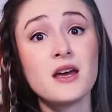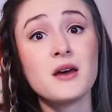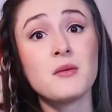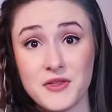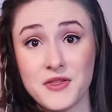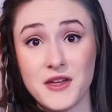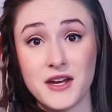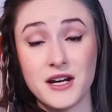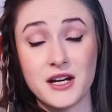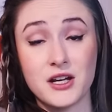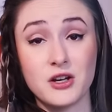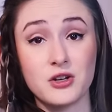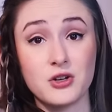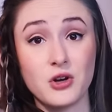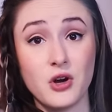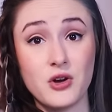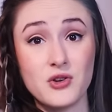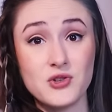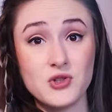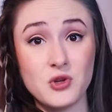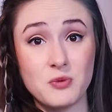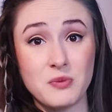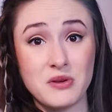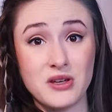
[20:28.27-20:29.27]
but that it could
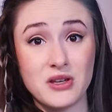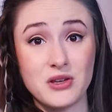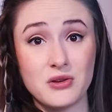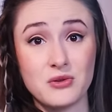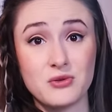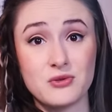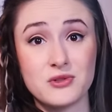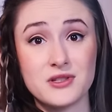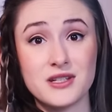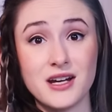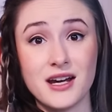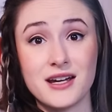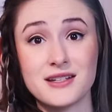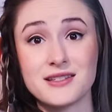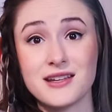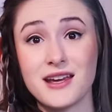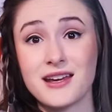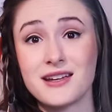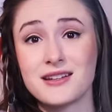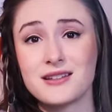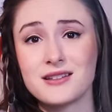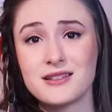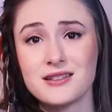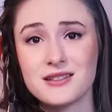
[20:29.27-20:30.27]
also be used as
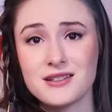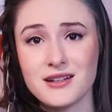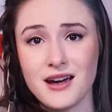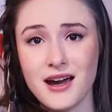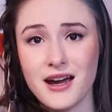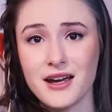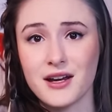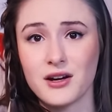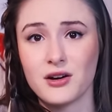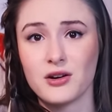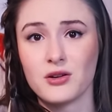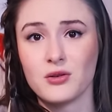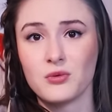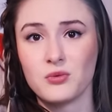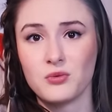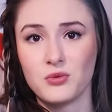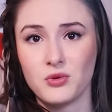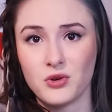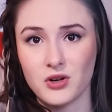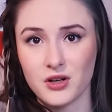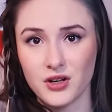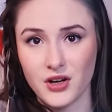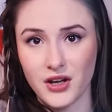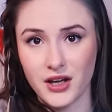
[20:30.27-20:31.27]
a dire
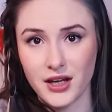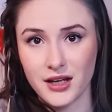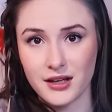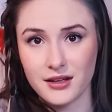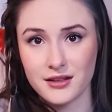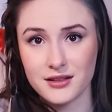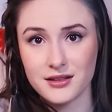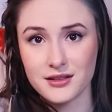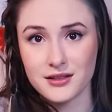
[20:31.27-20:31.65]
warning.